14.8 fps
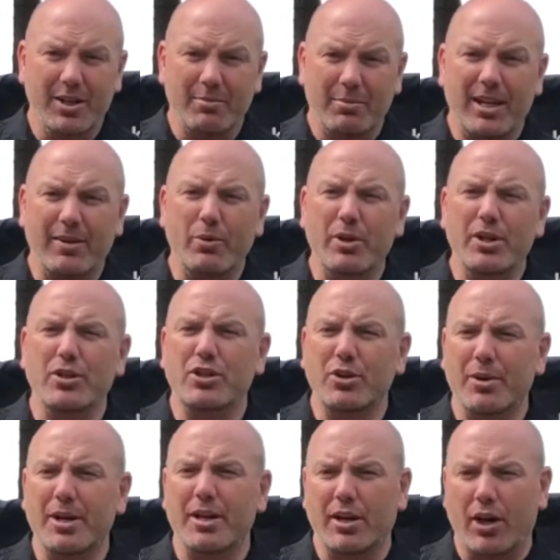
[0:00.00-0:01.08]
But even when you're
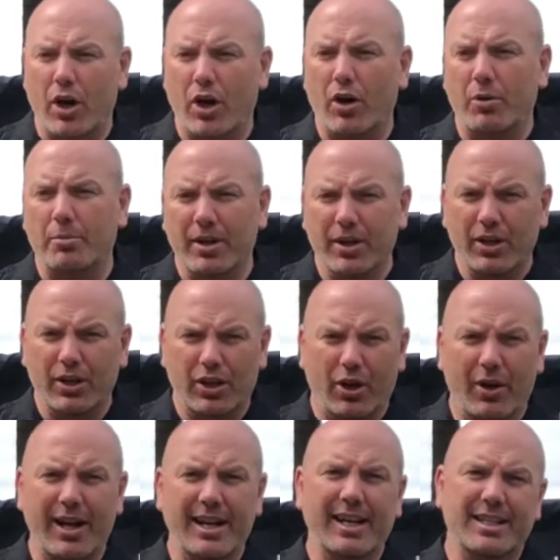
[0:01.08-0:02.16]
doing it at home, go
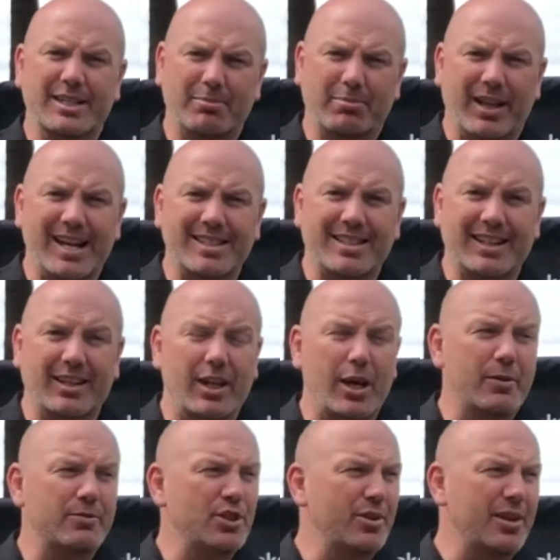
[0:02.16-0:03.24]
ahead and get some plastic
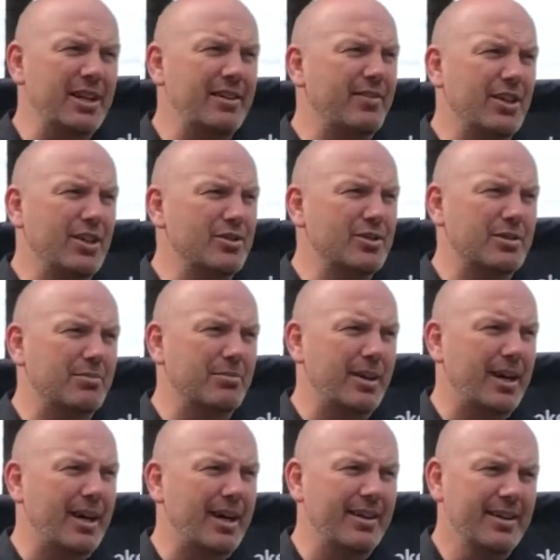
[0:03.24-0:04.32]
gloves. You can even use some
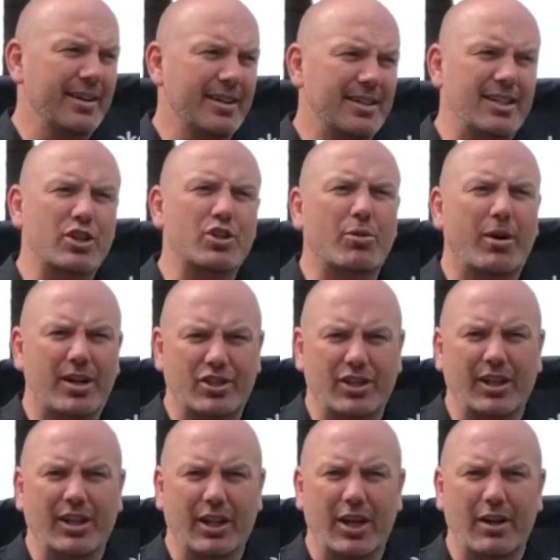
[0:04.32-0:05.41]

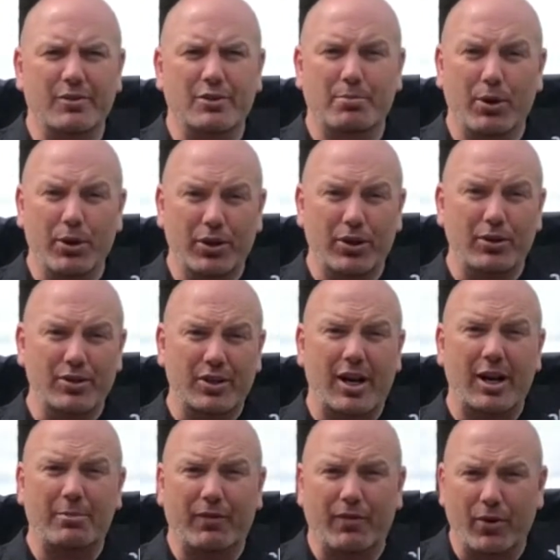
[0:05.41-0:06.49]
dishwashing gloves. Put those
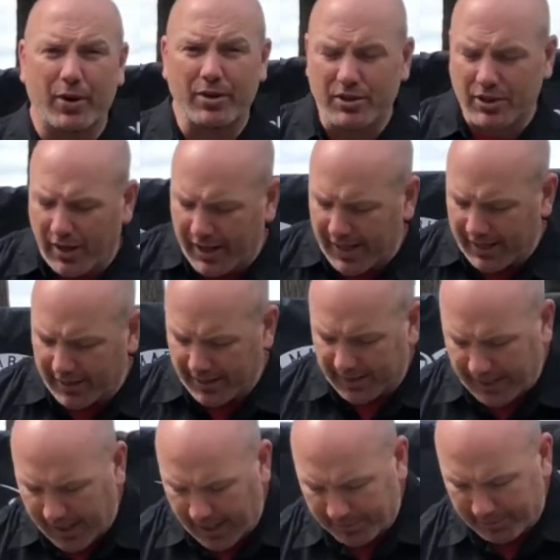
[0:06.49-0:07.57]
on before you start handling
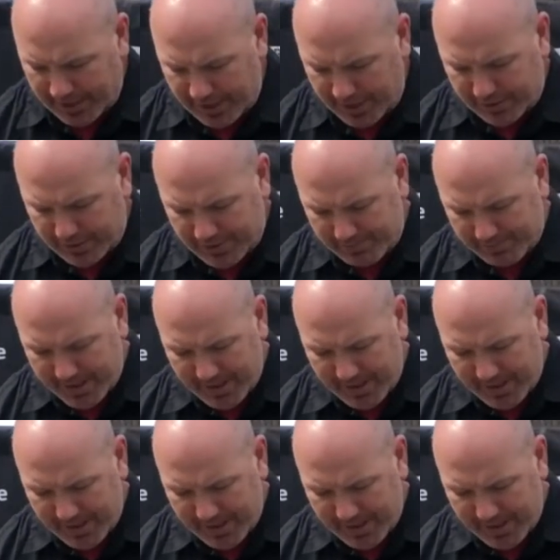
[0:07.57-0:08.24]
the jalapenos.